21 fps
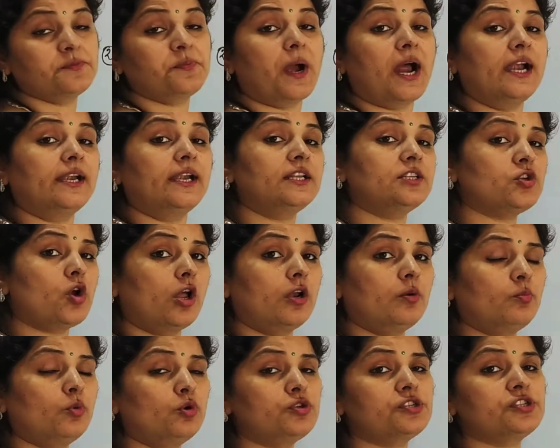This part is
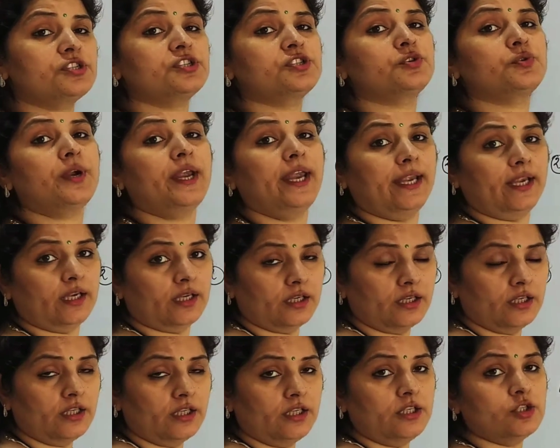almost straight.
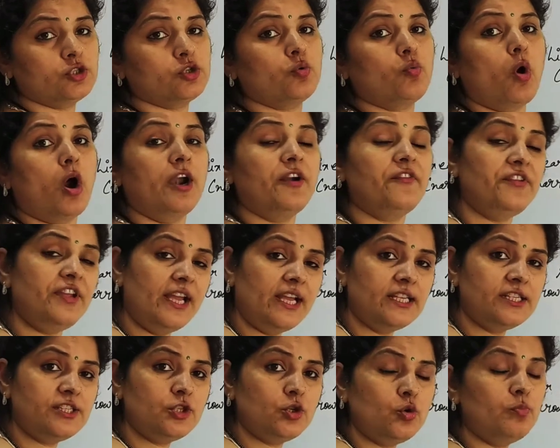So what we
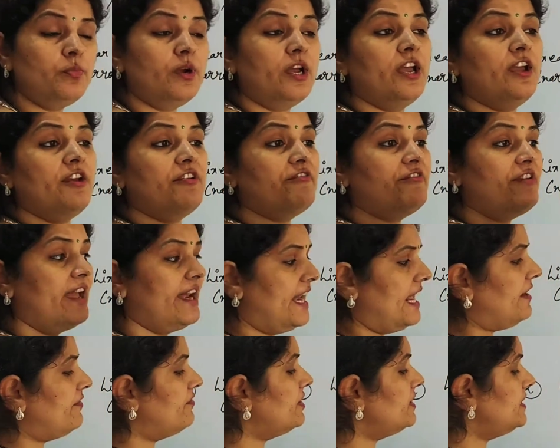assume,
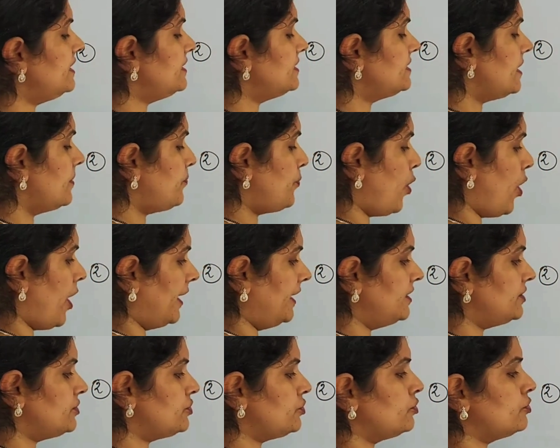whenever there is a
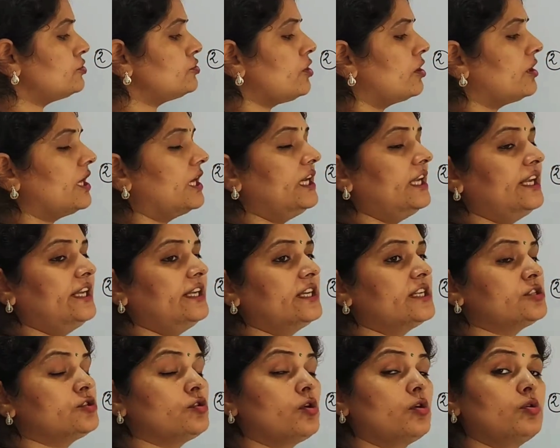point source or a
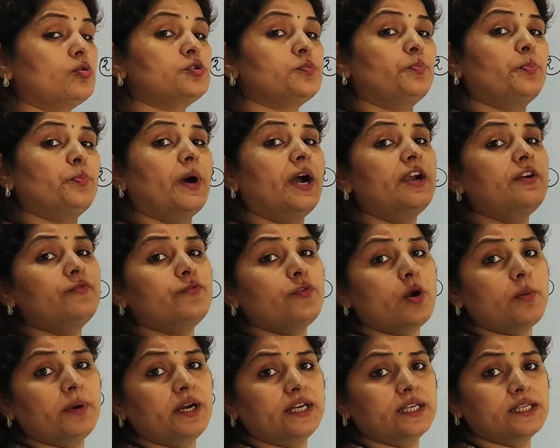linear source but
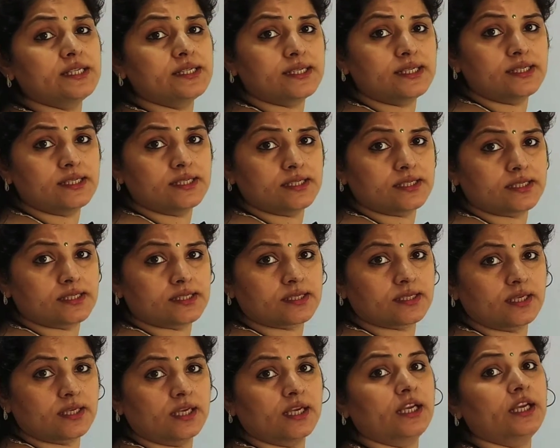from a
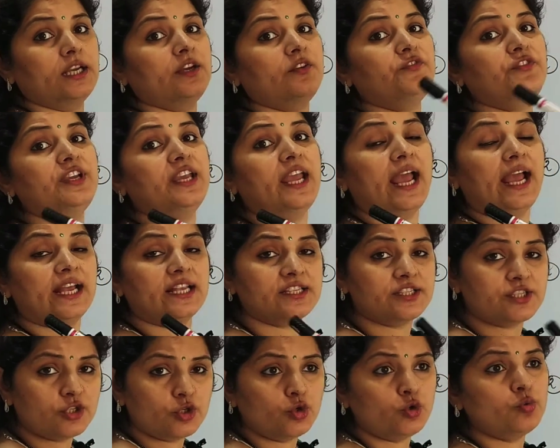distance, we
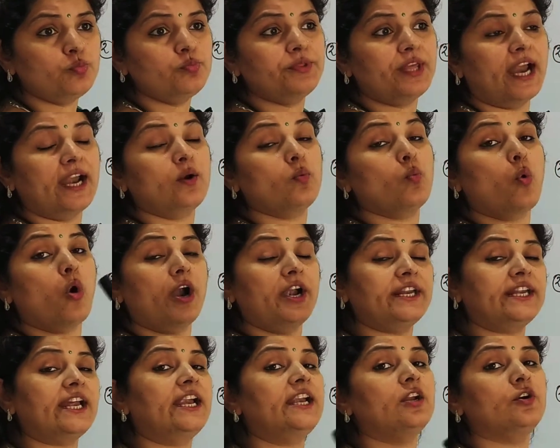assume that
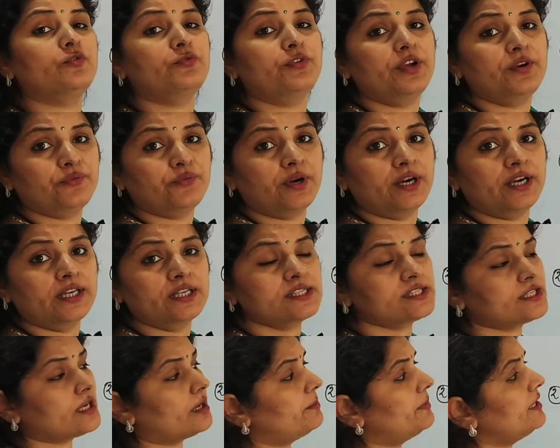what kind of wavefront
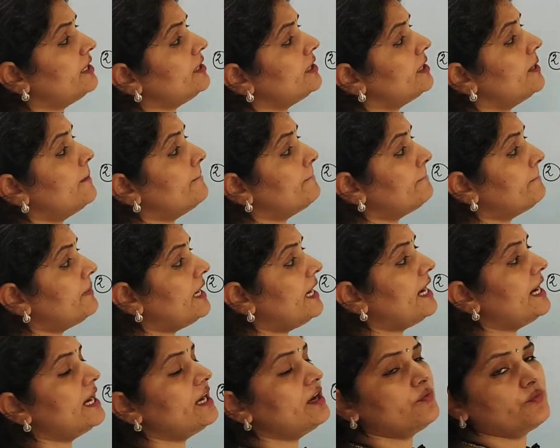is coming?
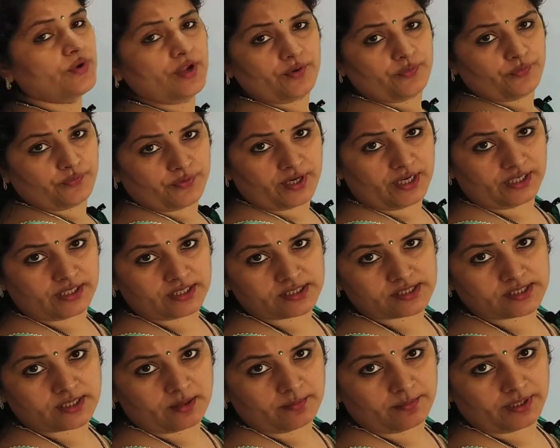Plane wavefront
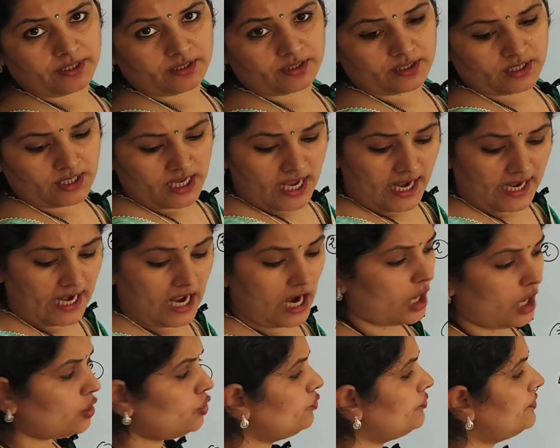is coming. And
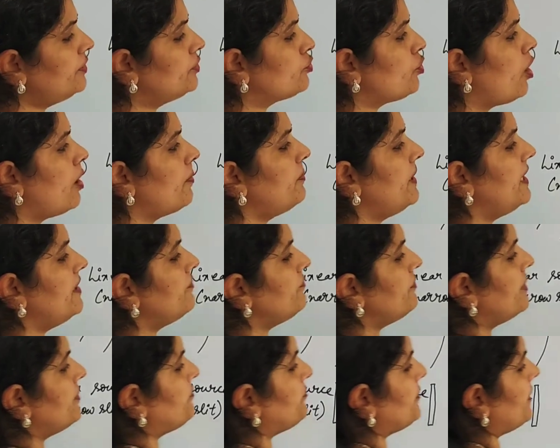how do we draw
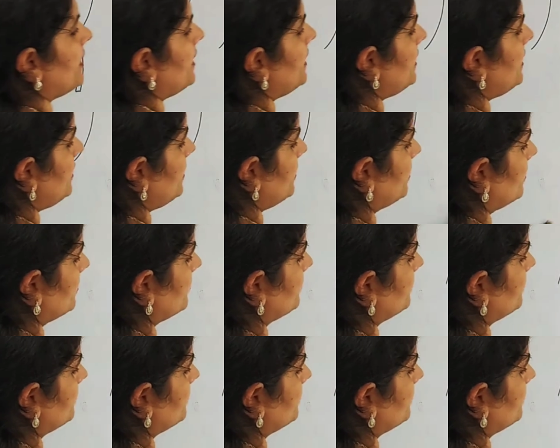plane wavefront?